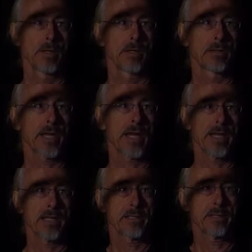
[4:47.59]

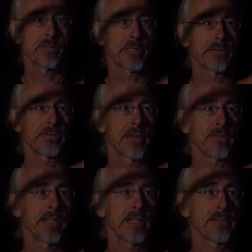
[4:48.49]
Okay, then we can
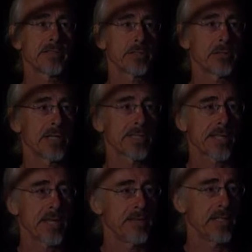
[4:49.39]
save it into, let's
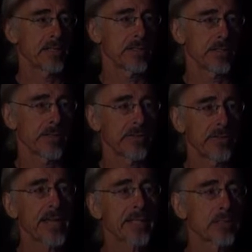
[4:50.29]
save it into the
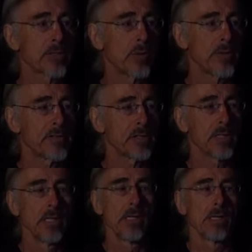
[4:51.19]
second quiver
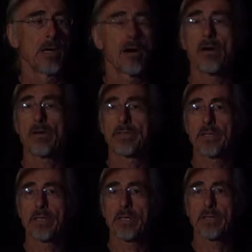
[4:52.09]
of
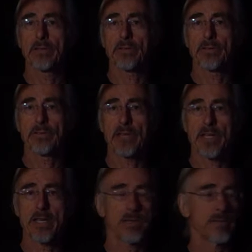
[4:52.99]
the
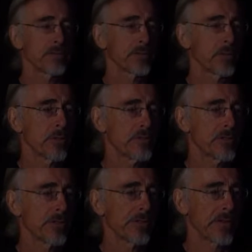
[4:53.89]
saved
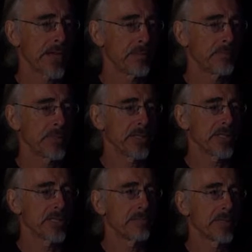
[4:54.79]
quivers and put it
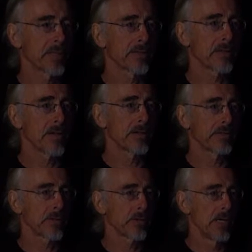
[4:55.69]
in the middle slot.
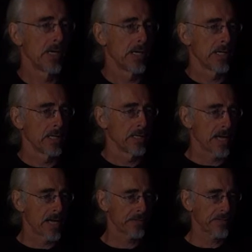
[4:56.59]
So
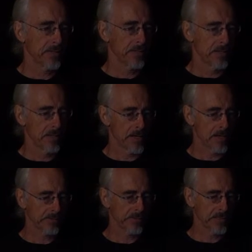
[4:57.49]
as I
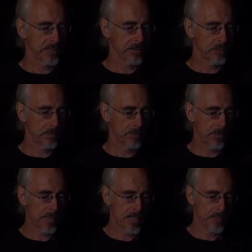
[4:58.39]
isolate the hoop
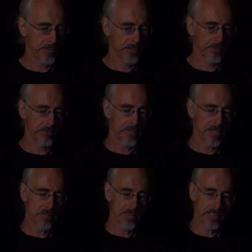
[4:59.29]
around, you can see
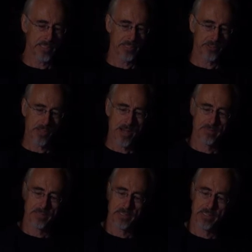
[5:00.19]
that red light
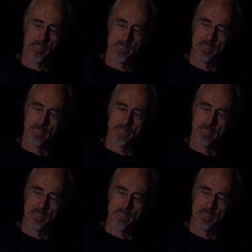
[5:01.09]
traveling.